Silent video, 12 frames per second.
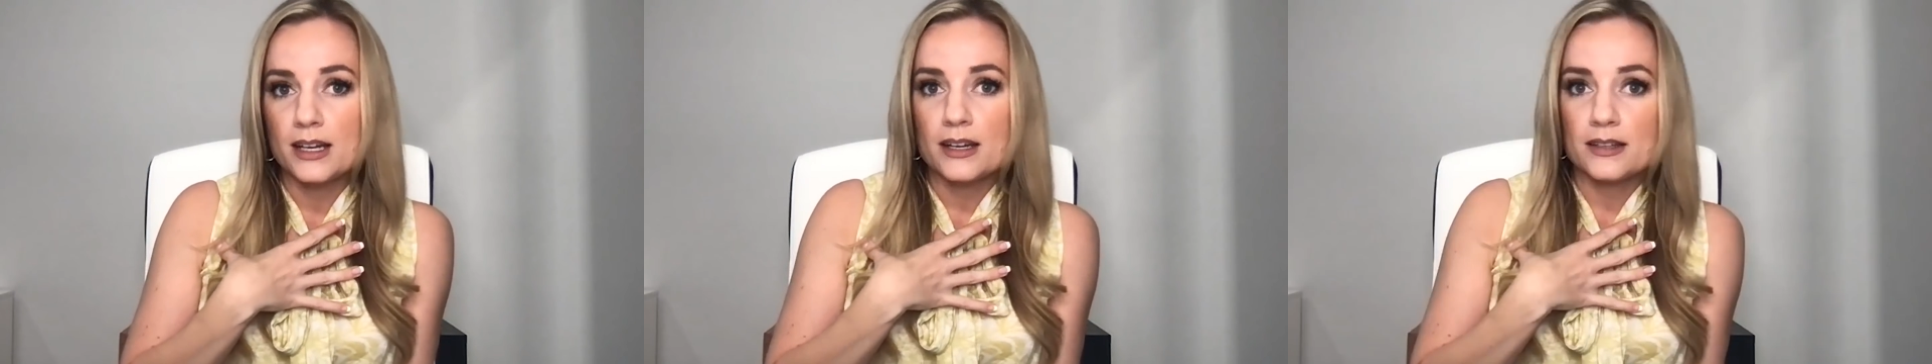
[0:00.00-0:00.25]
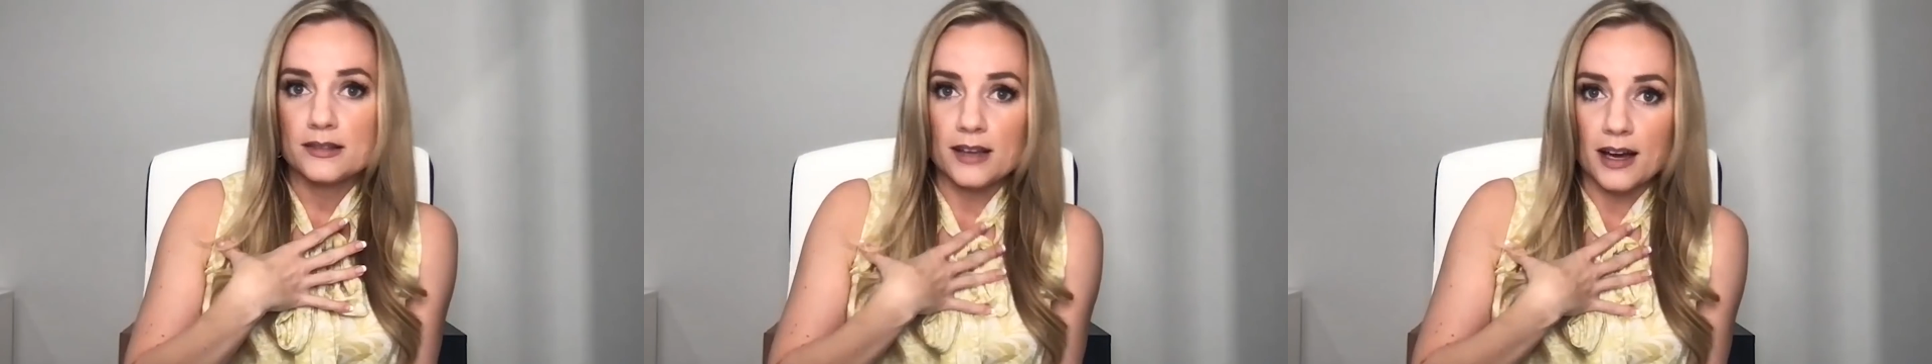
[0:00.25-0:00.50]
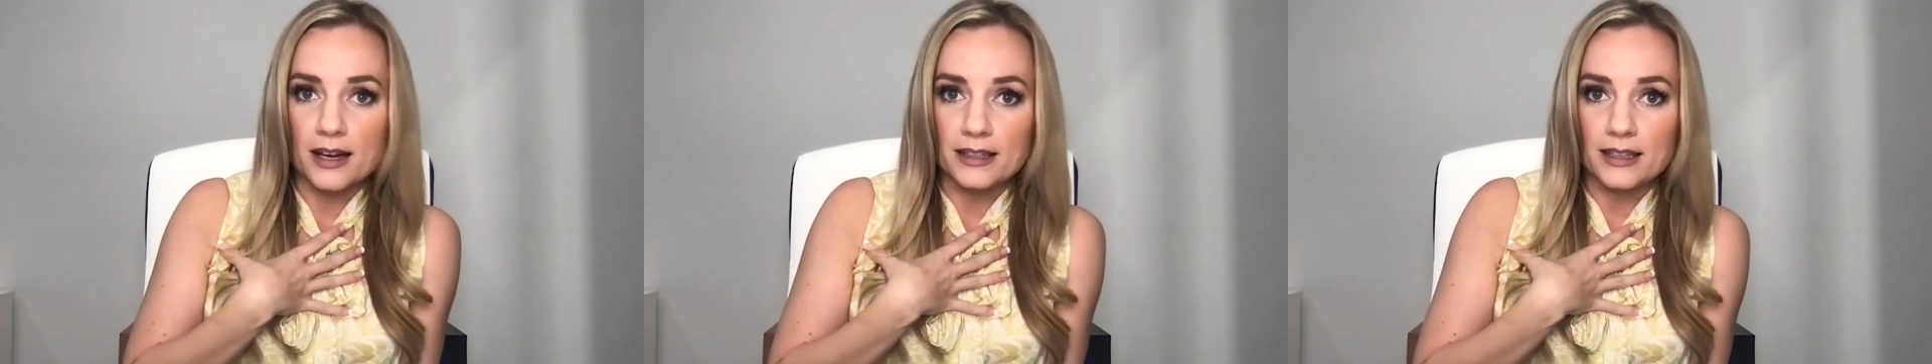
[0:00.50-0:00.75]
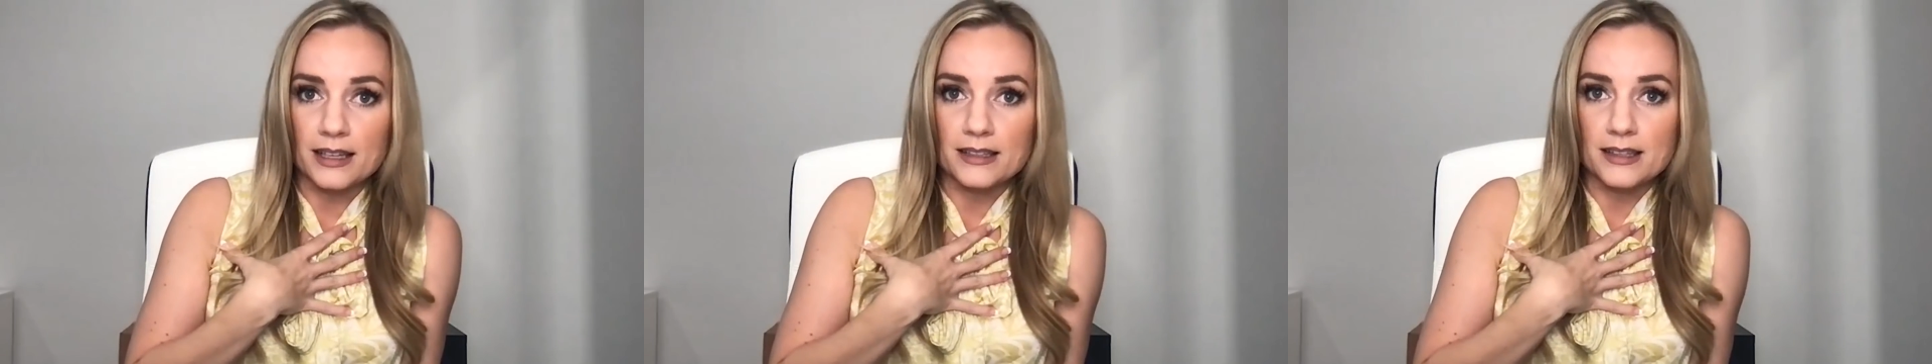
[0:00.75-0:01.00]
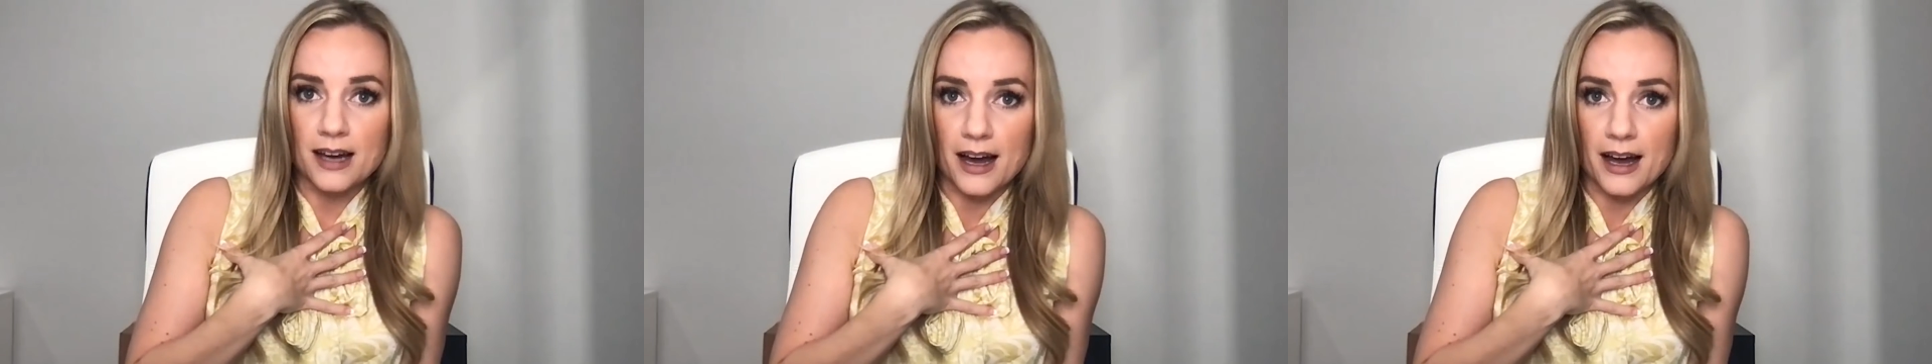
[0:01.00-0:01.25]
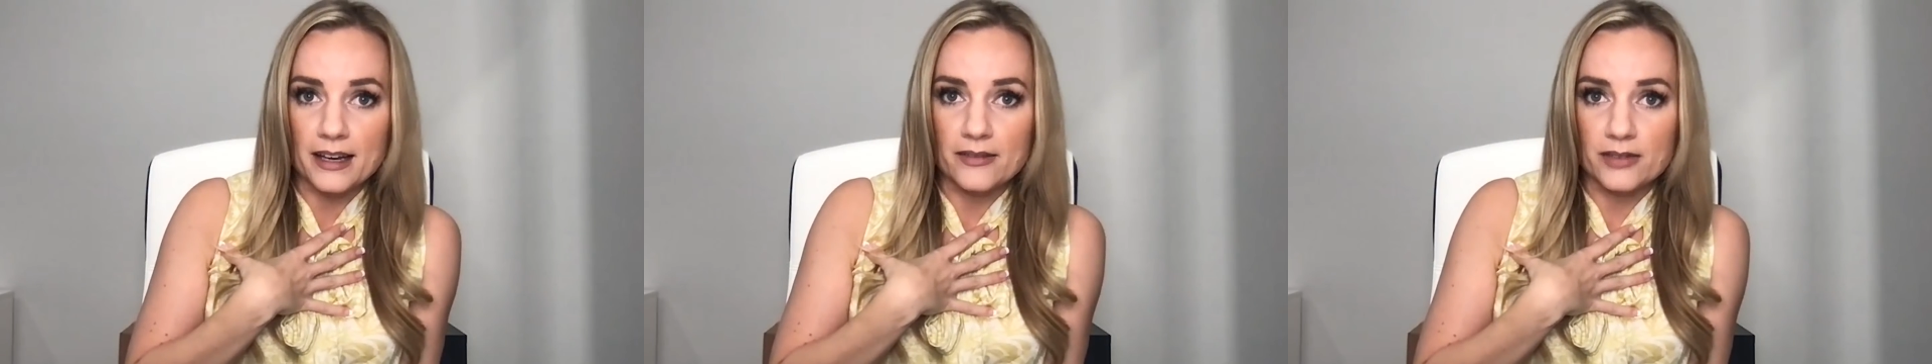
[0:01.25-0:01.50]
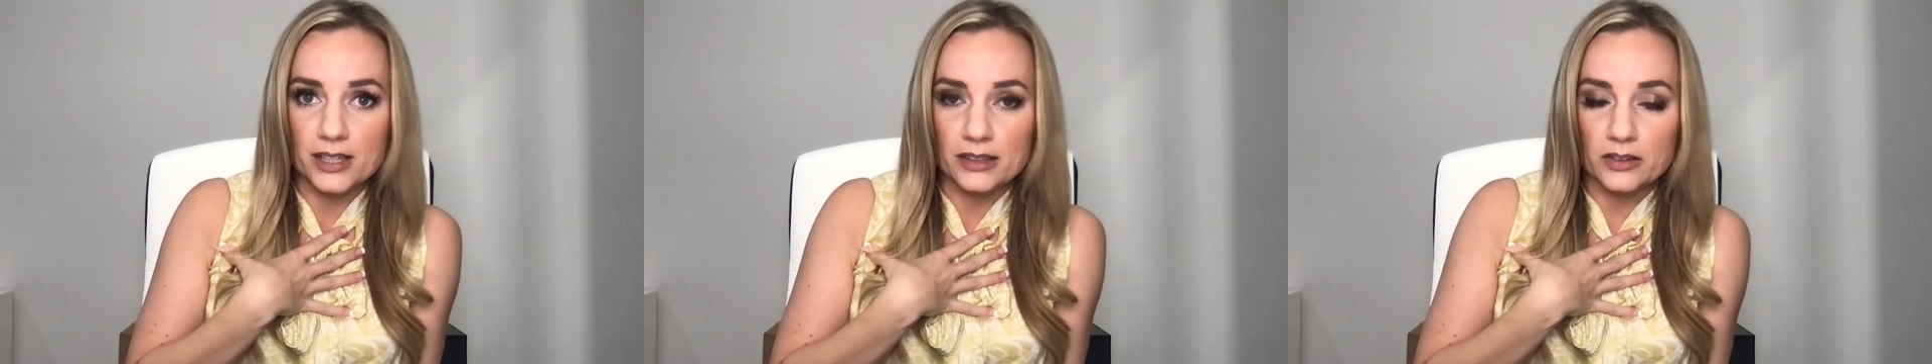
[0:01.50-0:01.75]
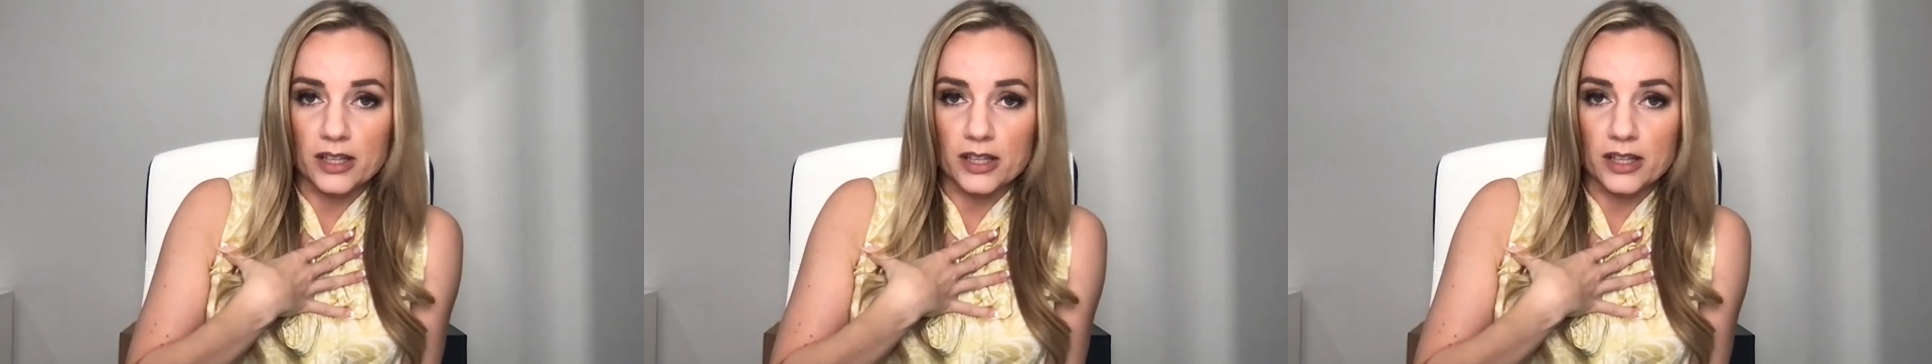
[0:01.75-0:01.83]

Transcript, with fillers: son died of an